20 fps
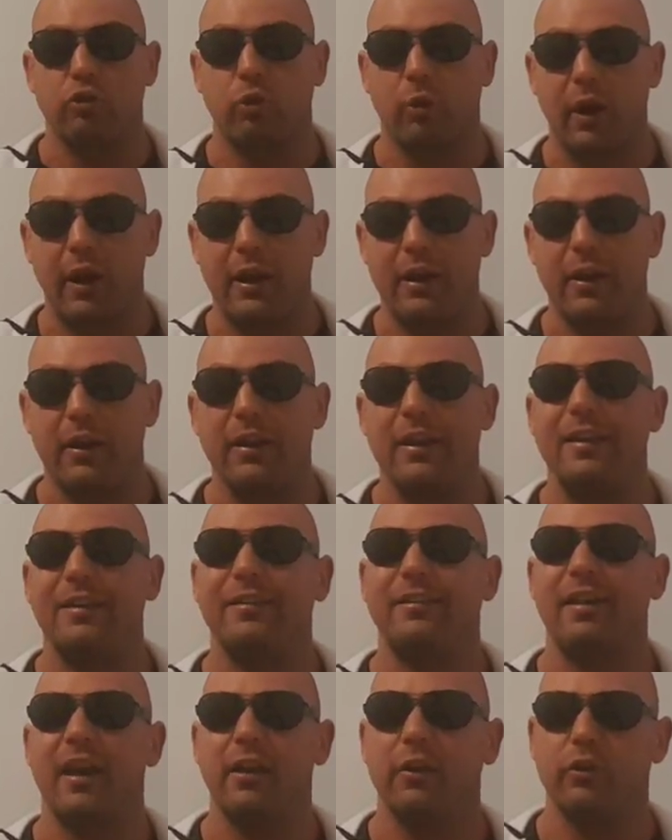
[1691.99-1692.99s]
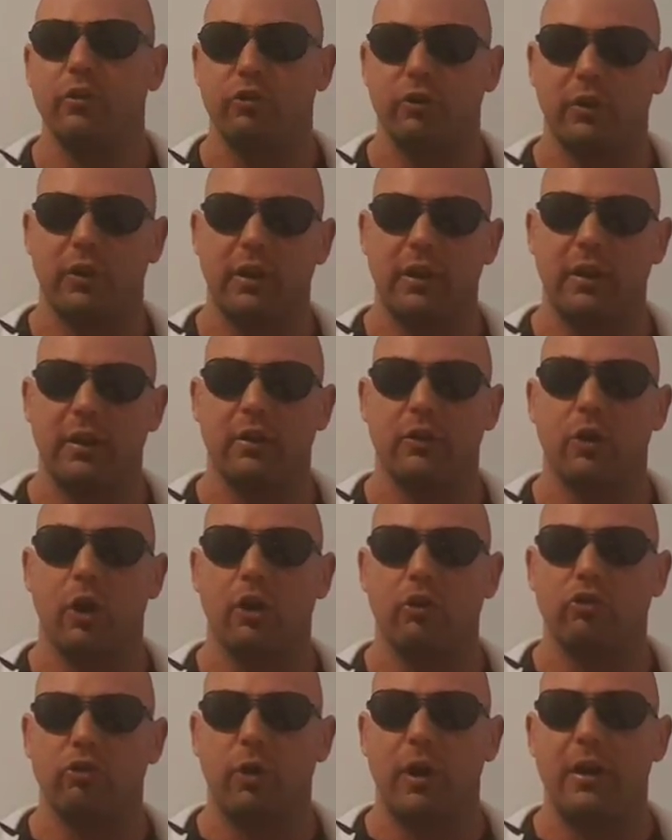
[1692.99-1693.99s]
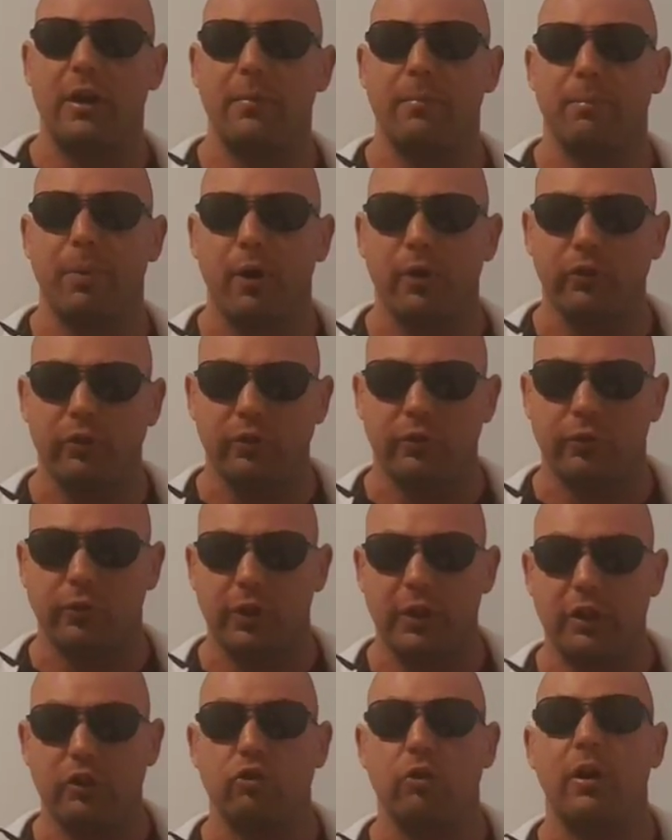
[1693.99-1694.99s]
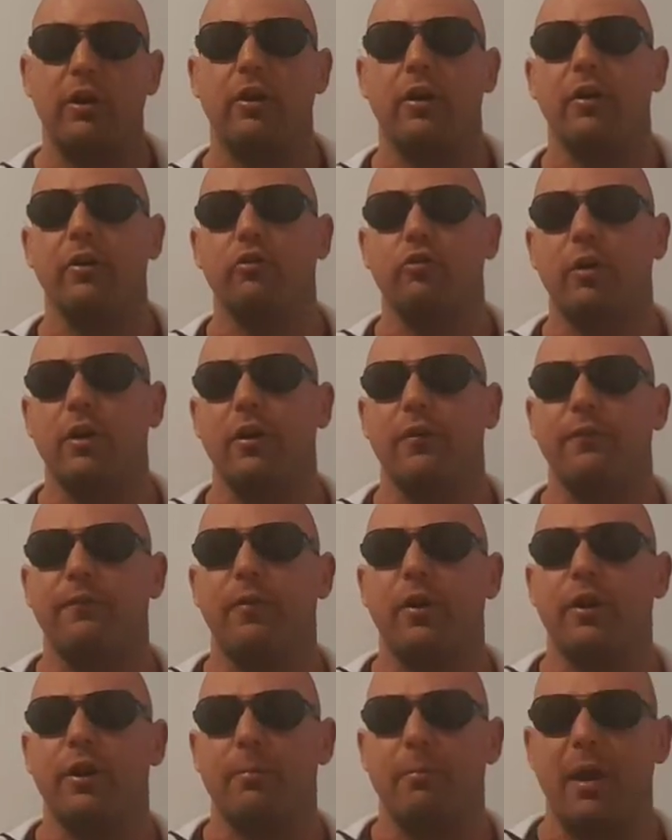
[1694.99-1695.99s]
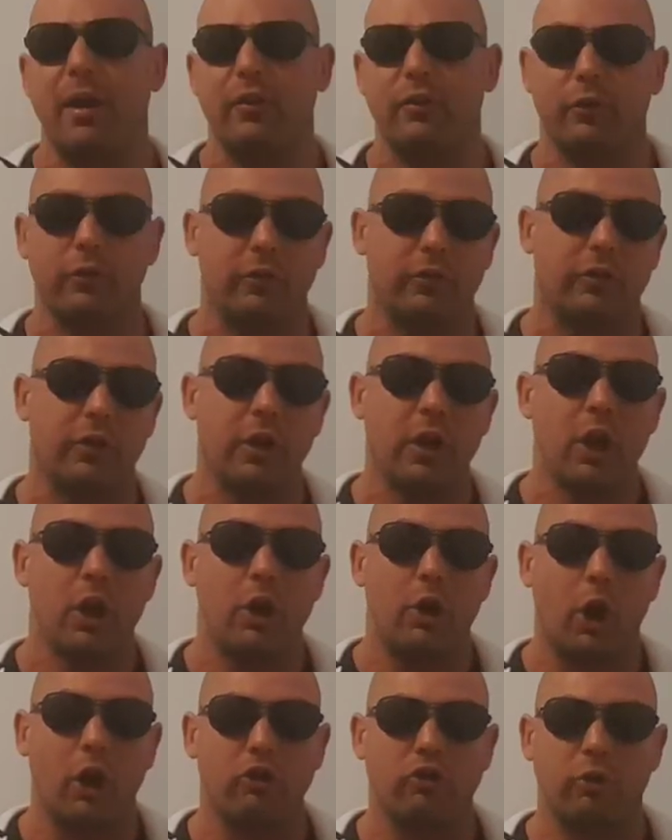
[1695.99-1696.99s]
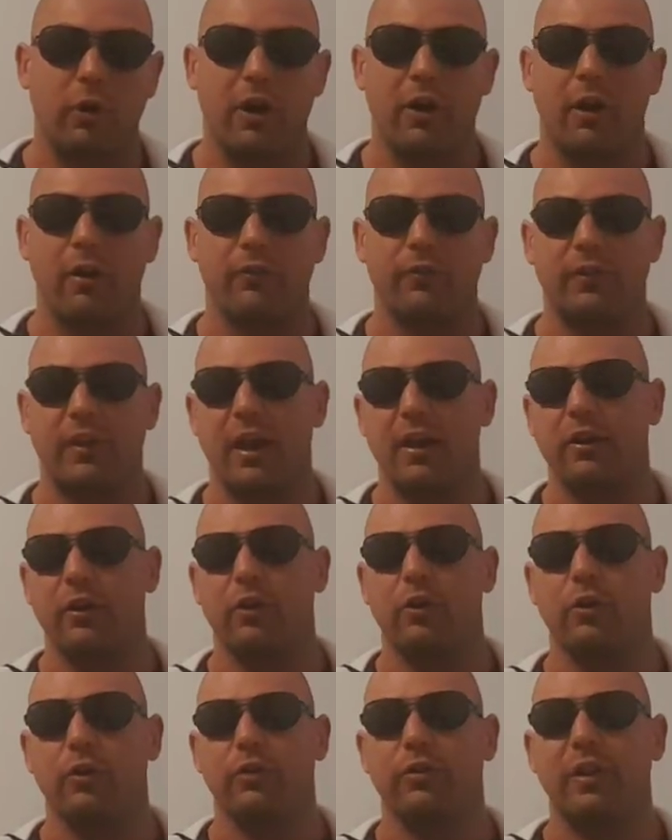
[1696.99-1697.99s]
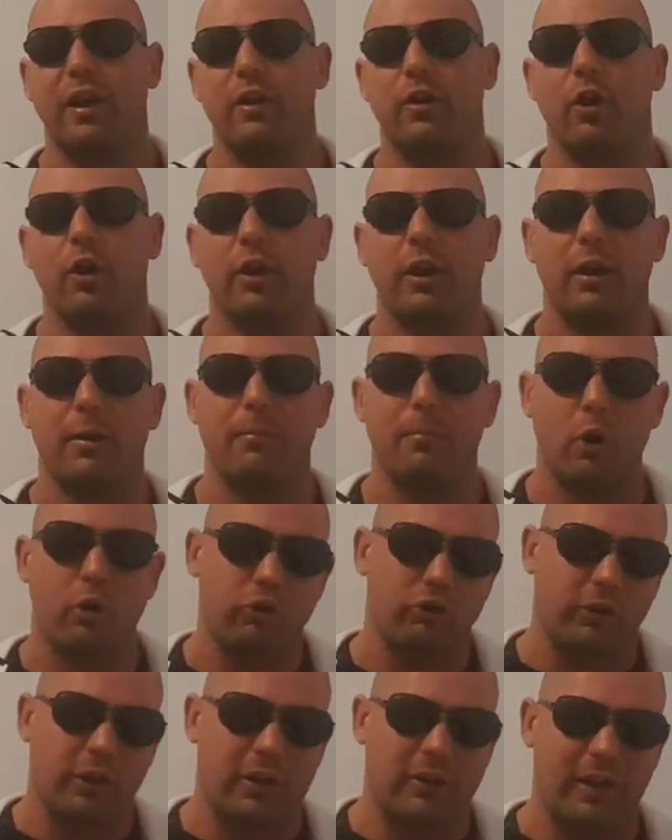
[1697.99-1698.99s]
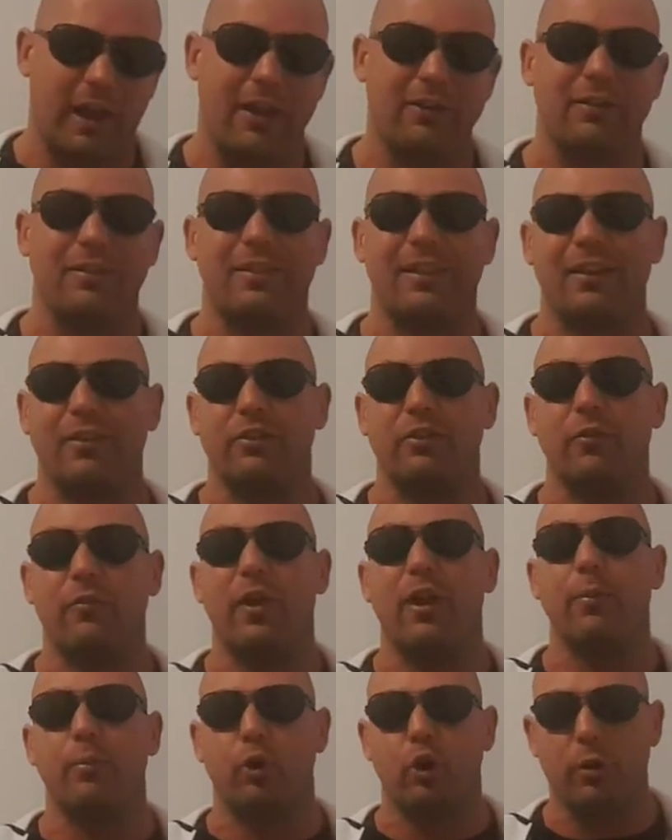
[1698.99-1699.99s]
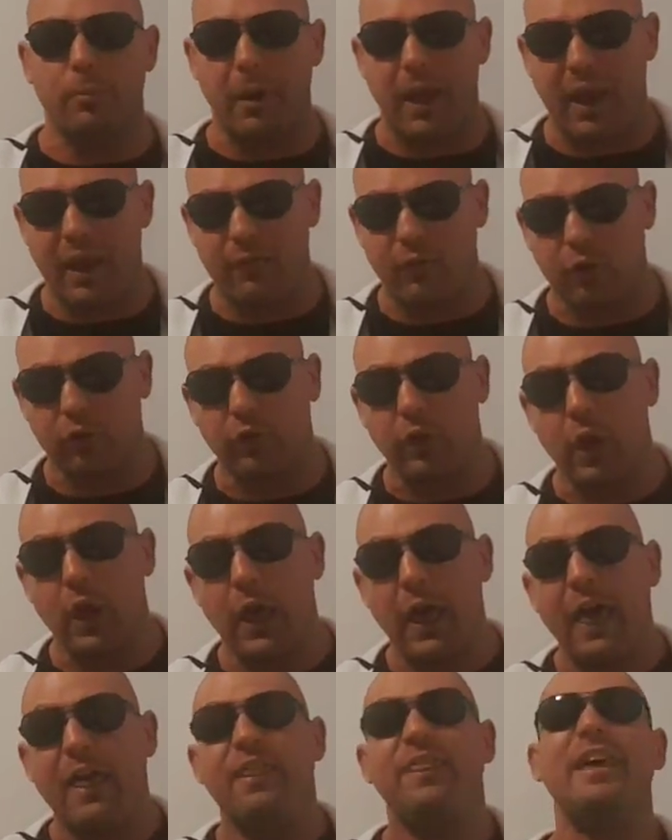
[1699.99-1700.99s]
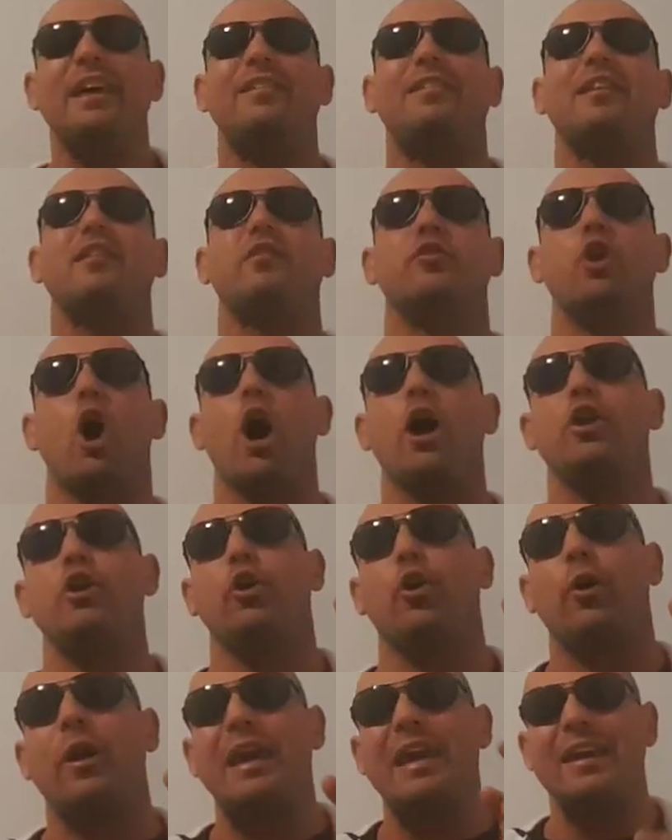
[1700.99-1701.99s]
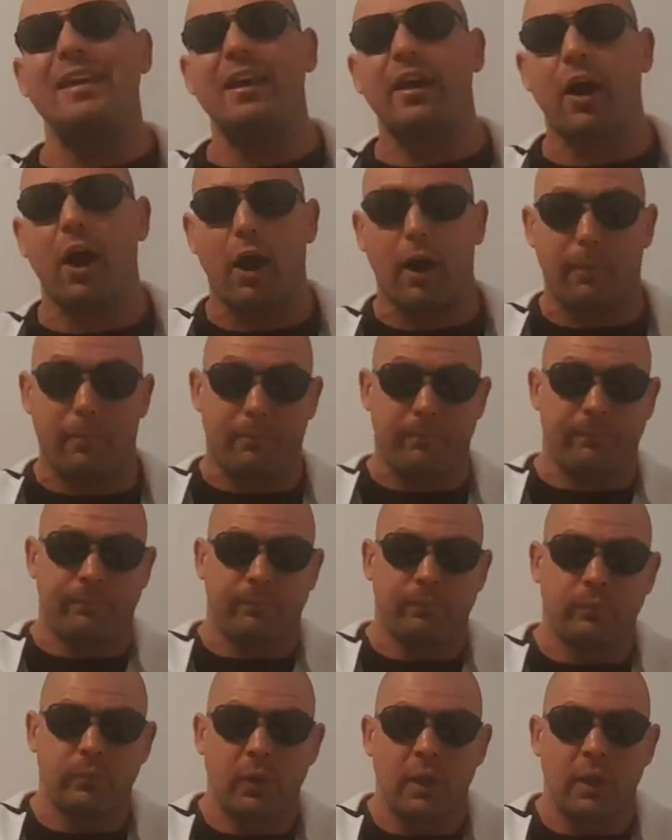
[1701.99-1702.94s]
Trade intelligently, not trade impulsively. Trade off fundamentals, not trade off technicals. And not get emotionally attached to things. Develop good behaviors. This is not your income.